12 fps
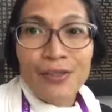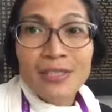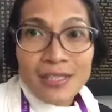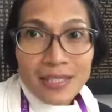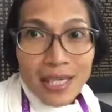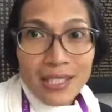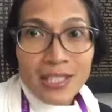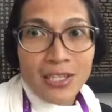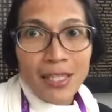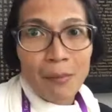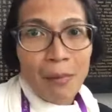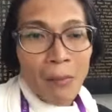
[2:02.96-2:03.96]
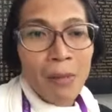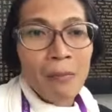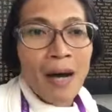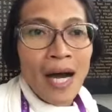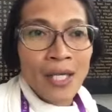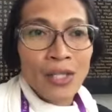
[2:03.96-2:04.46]
station na
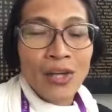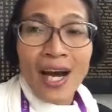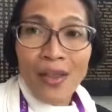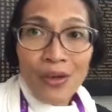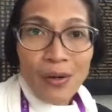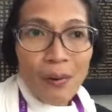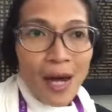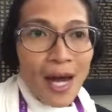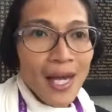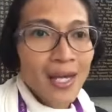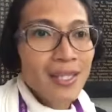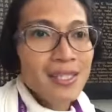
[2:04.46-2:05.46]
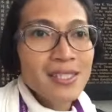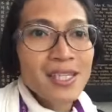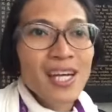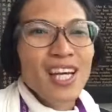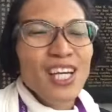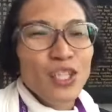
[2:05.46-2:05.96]
bababaan nyo. Otherwise,
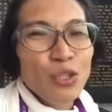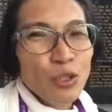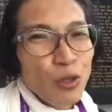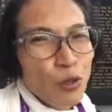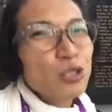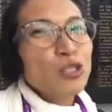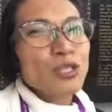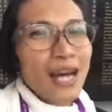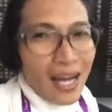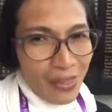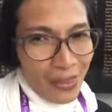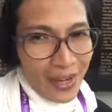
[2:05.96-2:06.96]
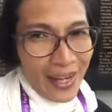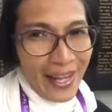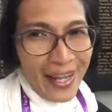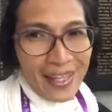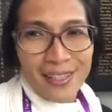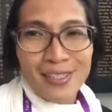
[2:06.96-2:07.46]
you'll go to the other
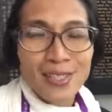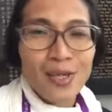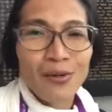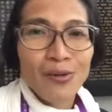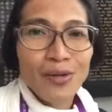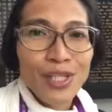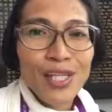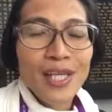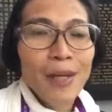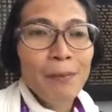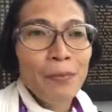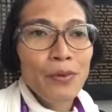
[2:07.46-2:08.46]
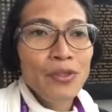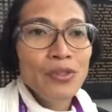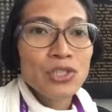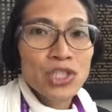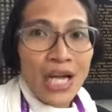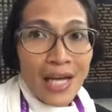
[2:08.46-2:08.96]
end. So, yun lang po
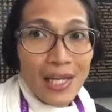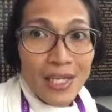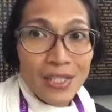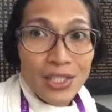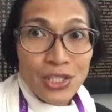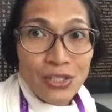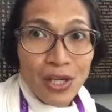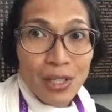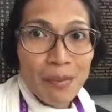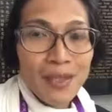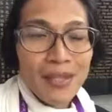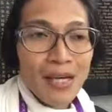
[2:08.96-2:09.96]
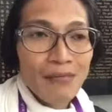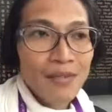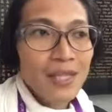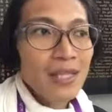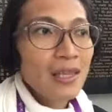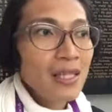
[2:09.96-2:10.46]
yung challenge doon. But
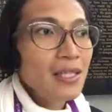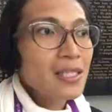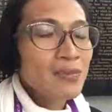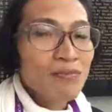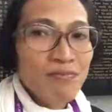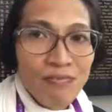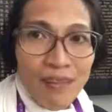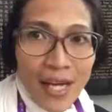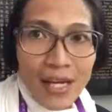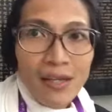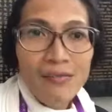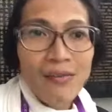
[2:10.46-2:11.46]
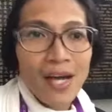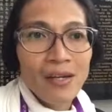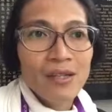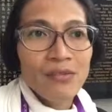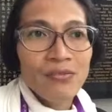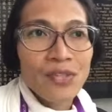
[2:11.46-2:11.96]
definitely, it's very,
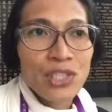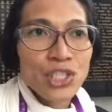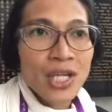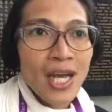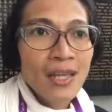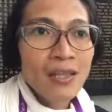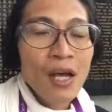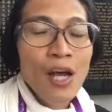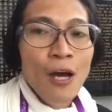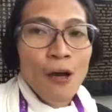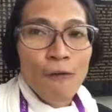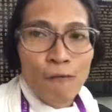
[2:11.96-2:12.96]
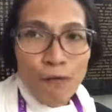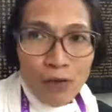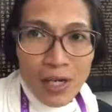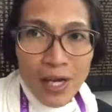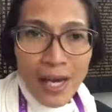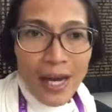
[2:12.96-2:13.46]
very efficient.
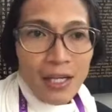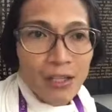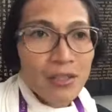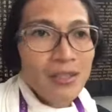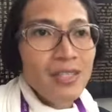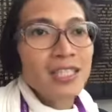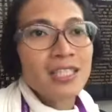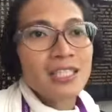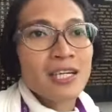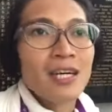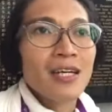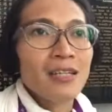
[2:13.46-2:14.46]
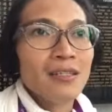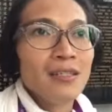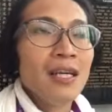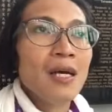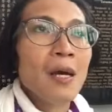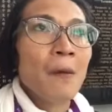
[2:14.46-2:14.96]
Fully air-conditioned.
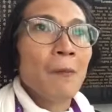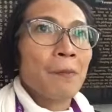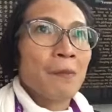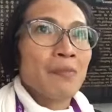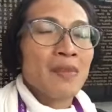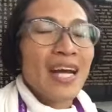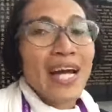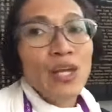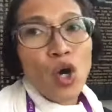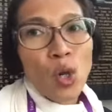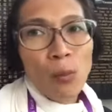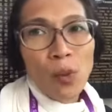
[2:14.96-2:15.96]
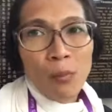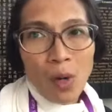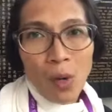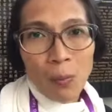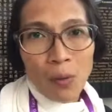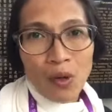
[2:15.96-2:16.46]
Ayoko pong
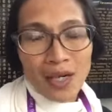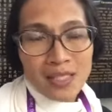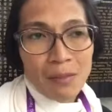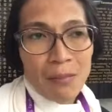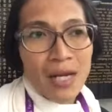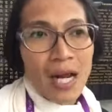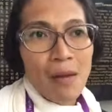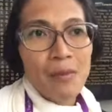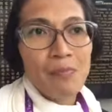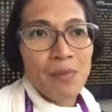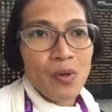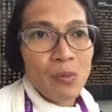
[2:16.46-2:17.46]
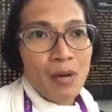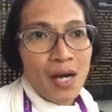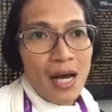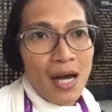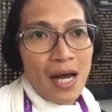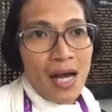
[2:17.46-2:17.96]
maupo kasi marami pong
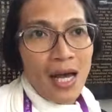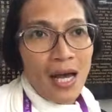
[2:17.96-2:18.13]
mga